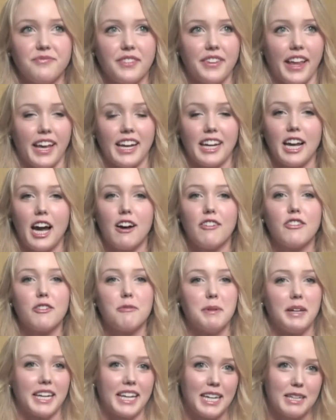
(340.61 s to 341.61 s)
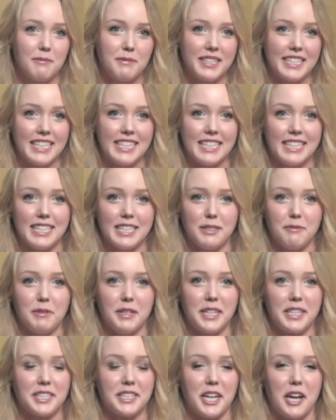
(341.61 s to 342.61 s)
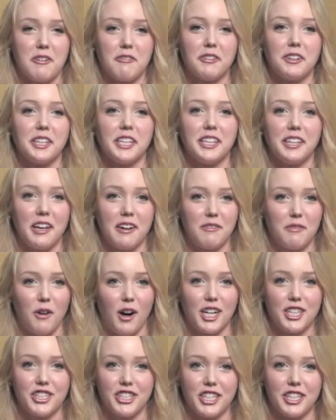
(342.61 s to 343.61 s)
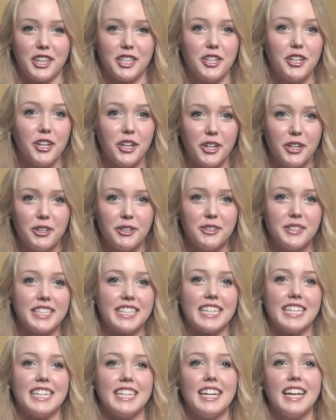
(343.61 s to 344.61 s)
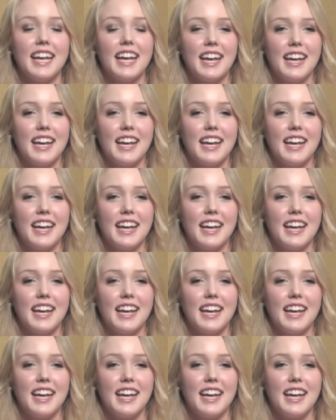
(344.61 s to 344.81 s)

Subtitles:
like government comes easy to me because I really love watching the news and